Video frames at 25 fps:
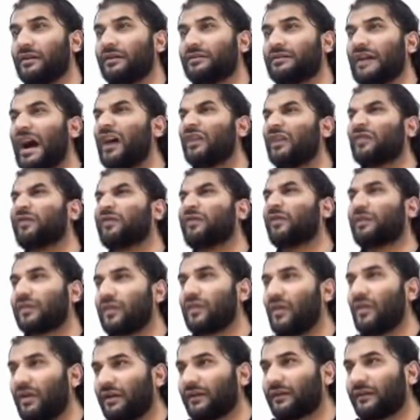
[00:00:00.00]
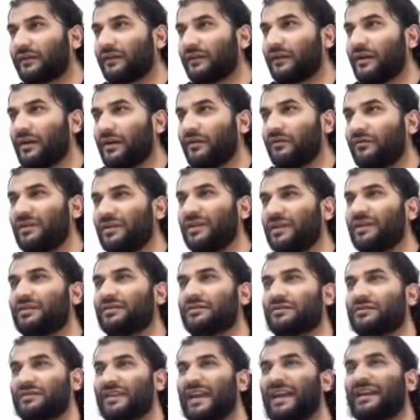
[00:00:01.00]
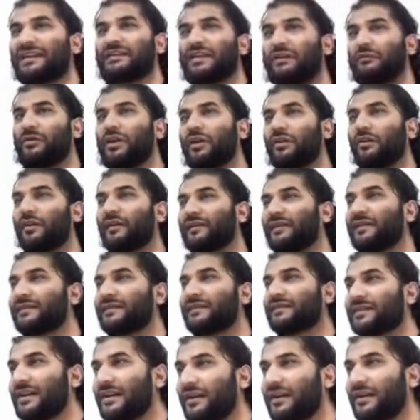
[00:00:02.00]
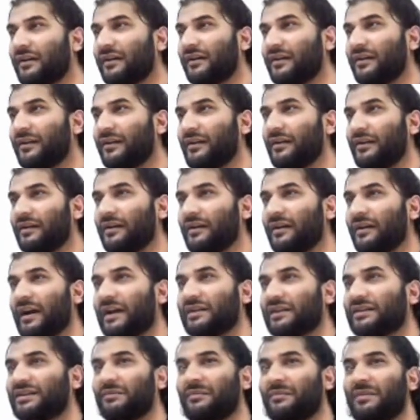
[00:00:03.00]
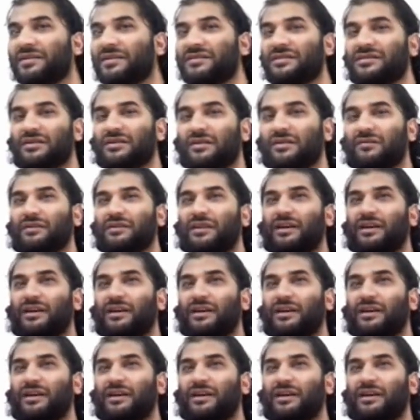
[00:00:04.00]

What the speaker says: doubtful thoughts. We think that we are not sincere. And the Messenger of